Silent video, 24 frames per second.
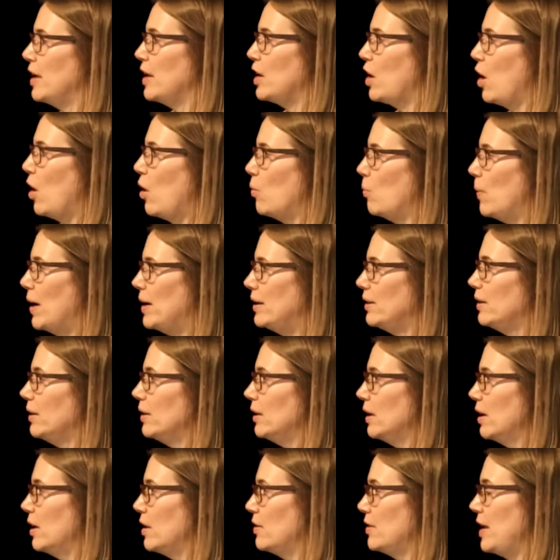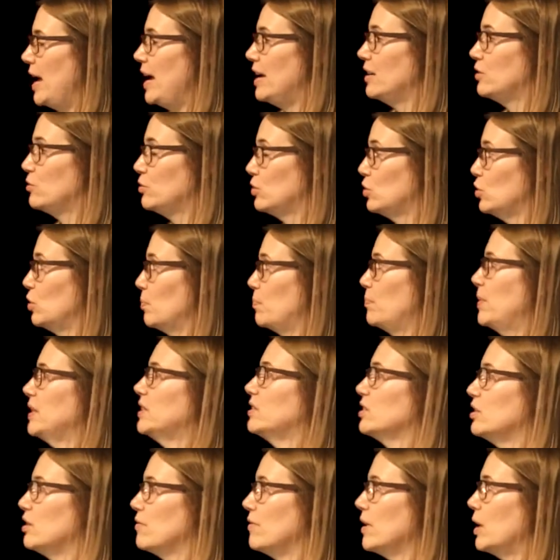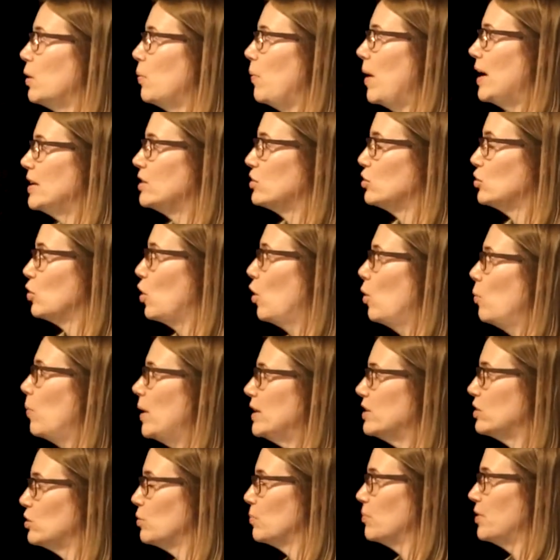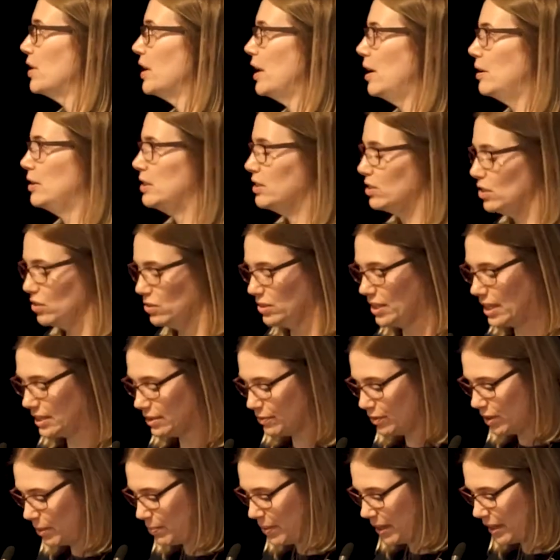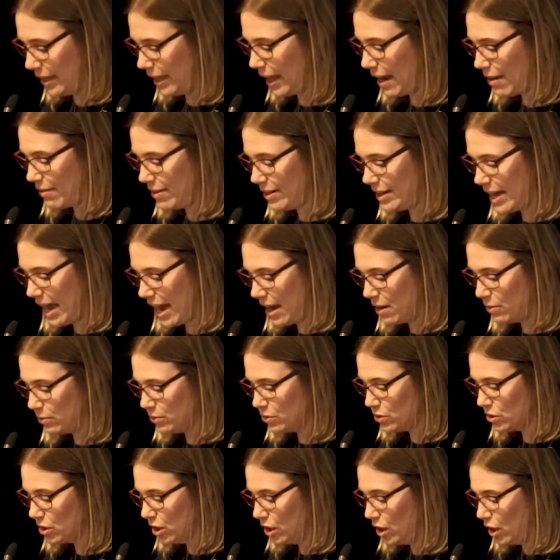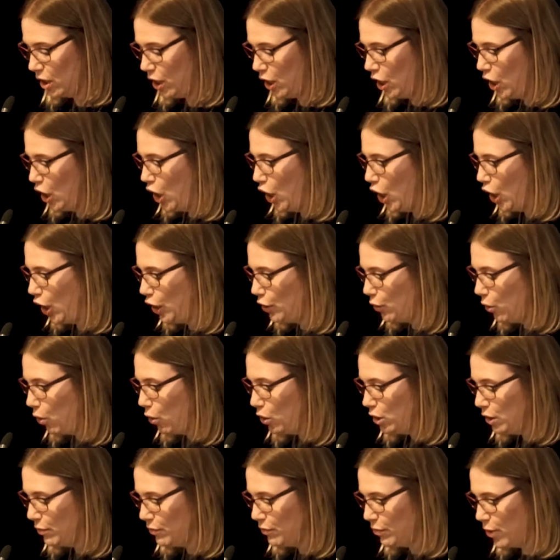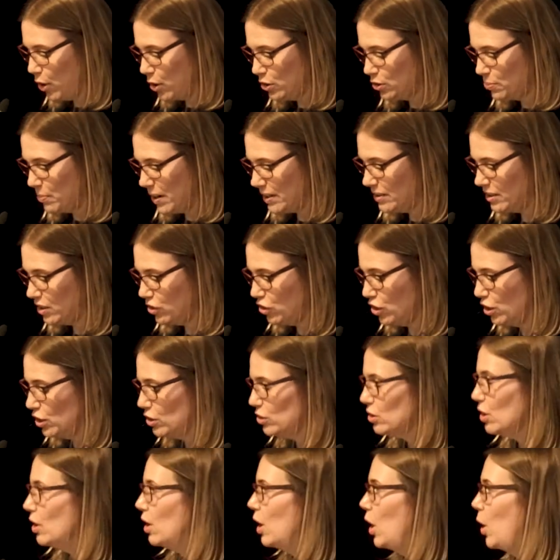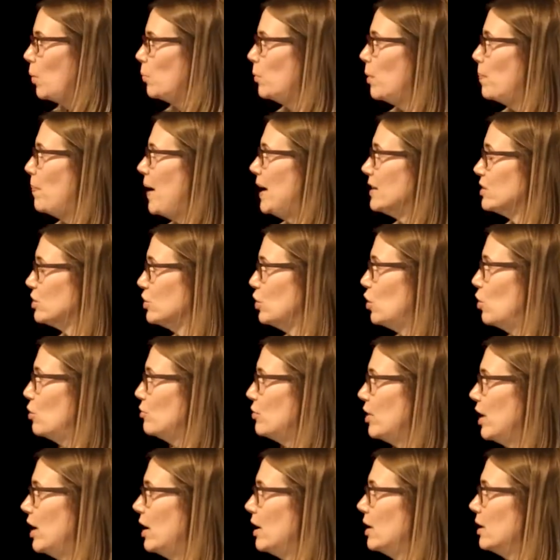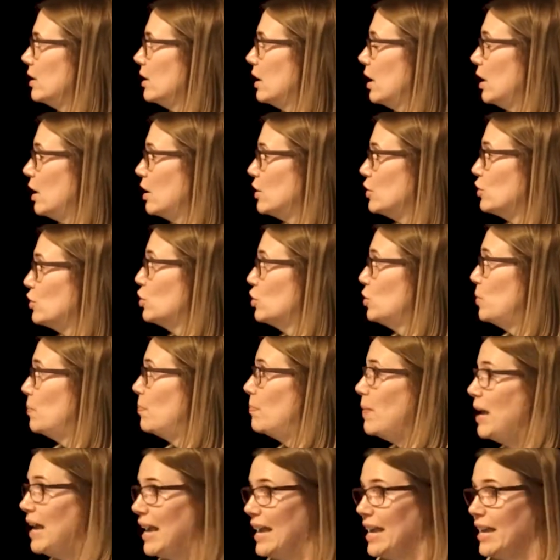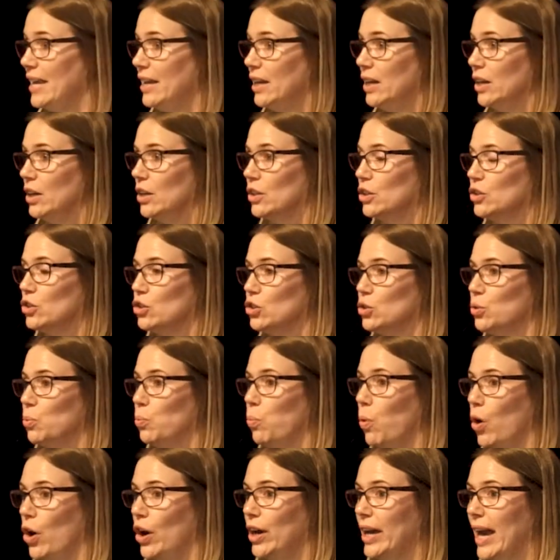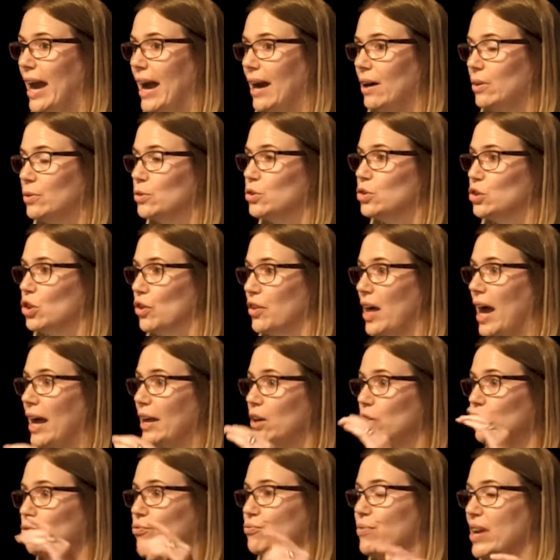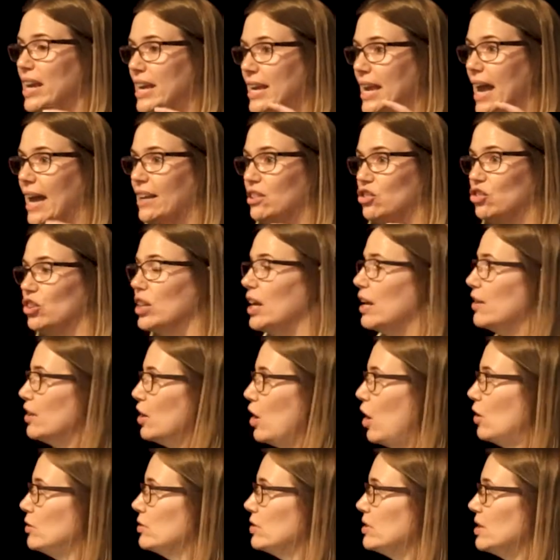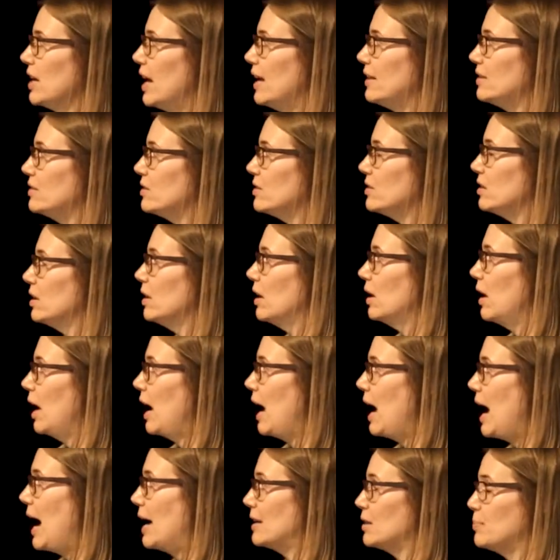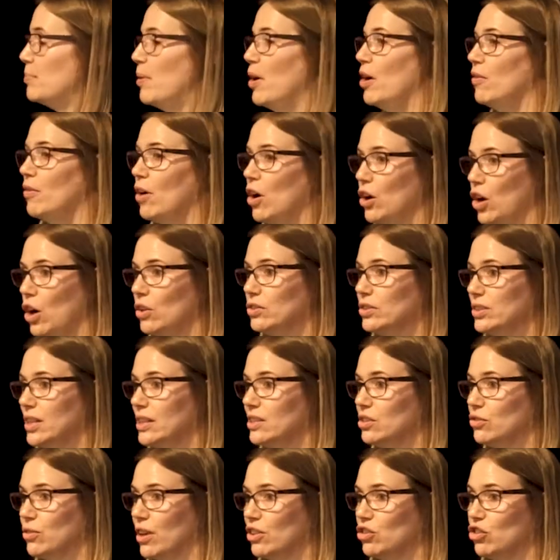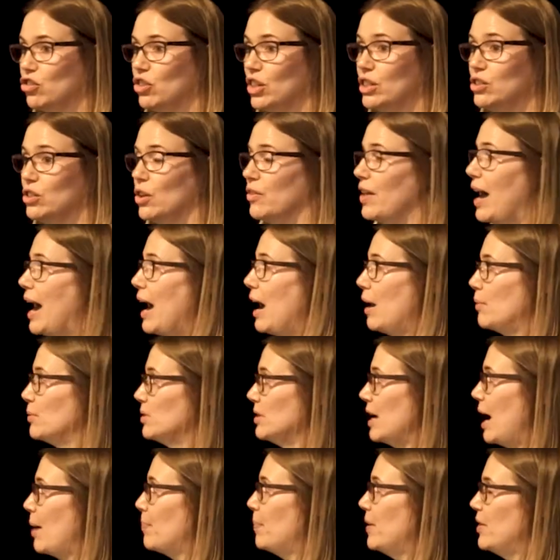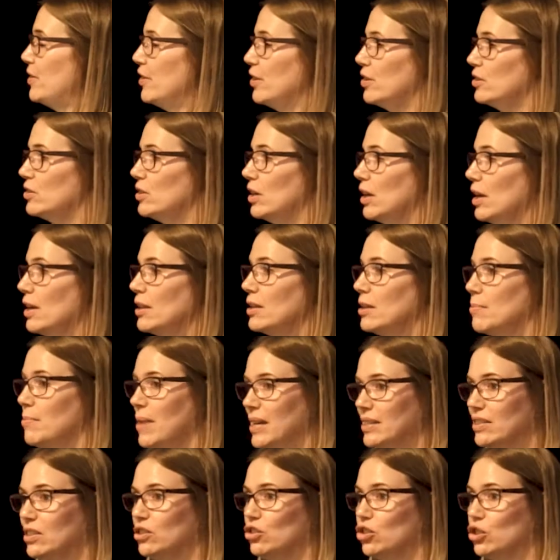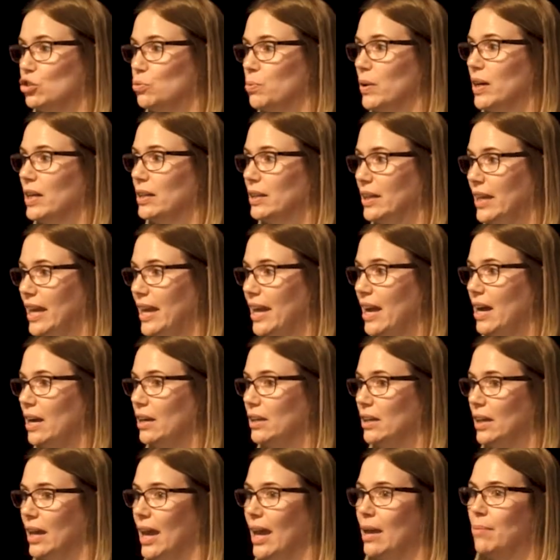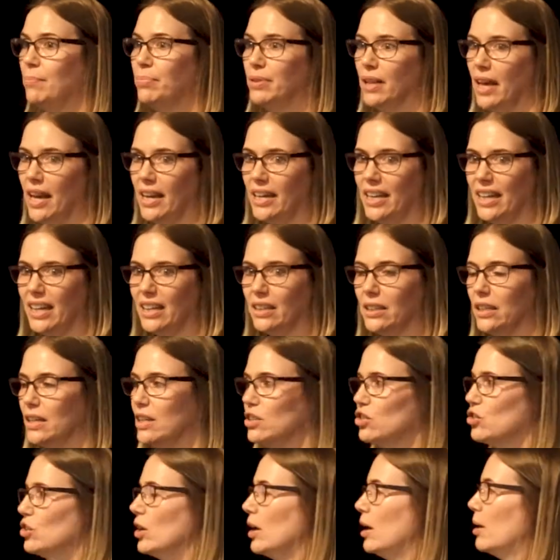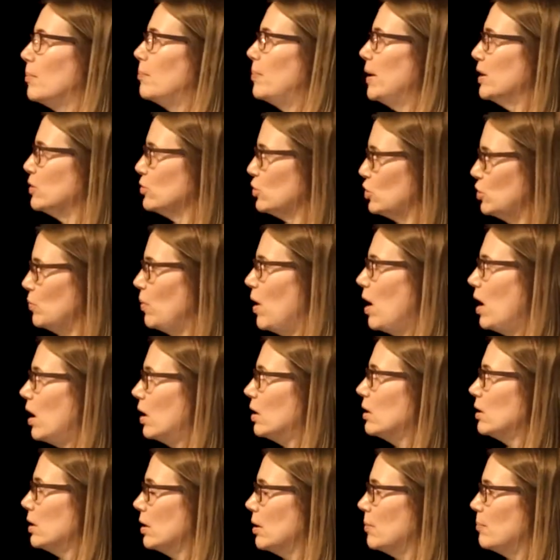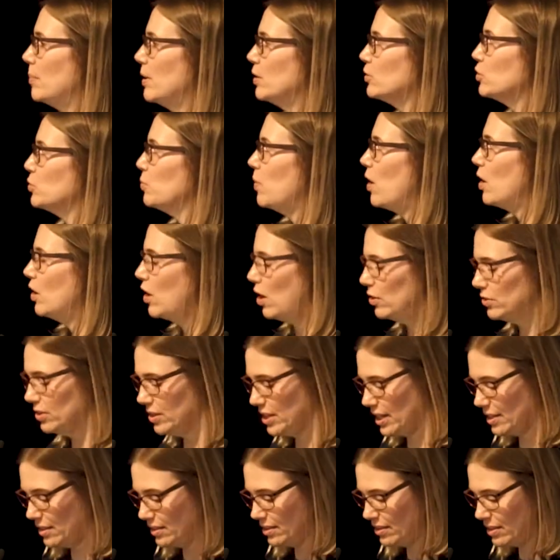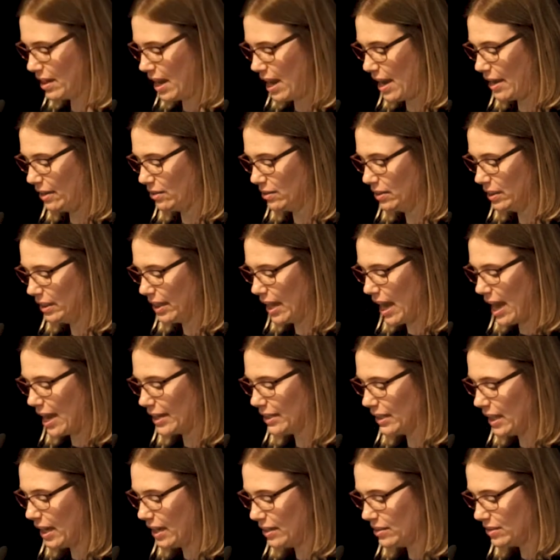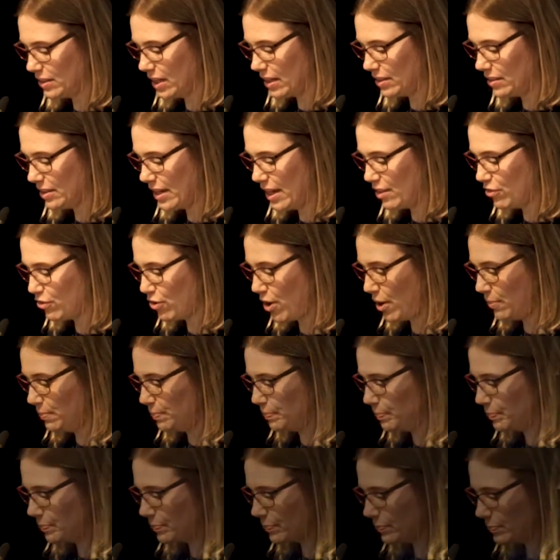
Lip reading: that they got when they had submitted a request or when something had successfully been carried out. And all of those messages were passed over to me to work out so that I could re-engineer the content as per our content strategy, so that I was happy that the messages were clear in plain English, built to our content style, guidelines, etc.